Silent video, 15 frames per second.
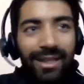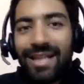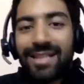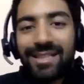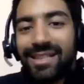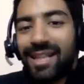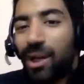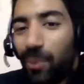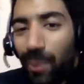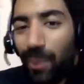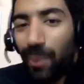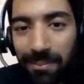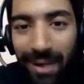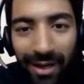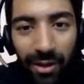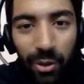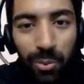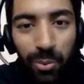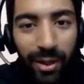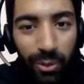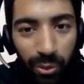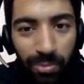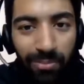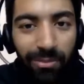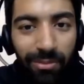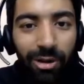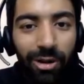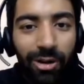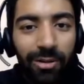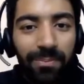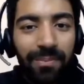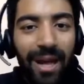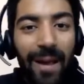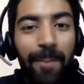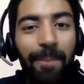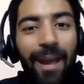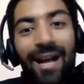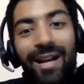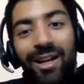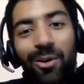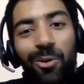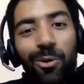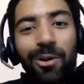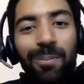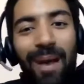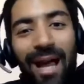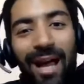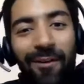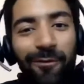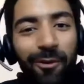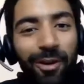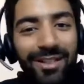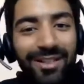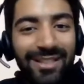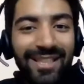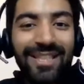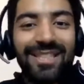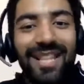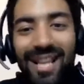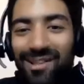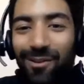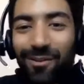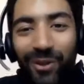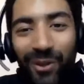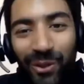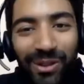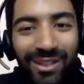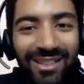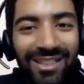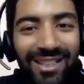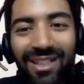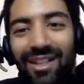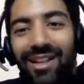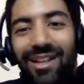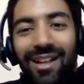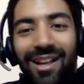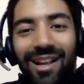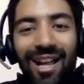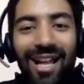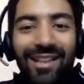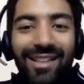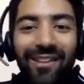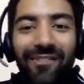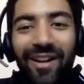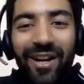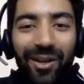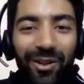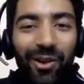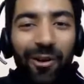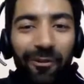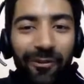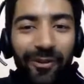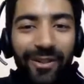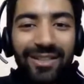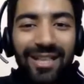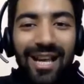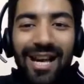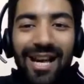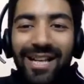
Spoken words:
Next day, I went back to my room. I packed a whole bag for 6 days of clothes and then went to the office.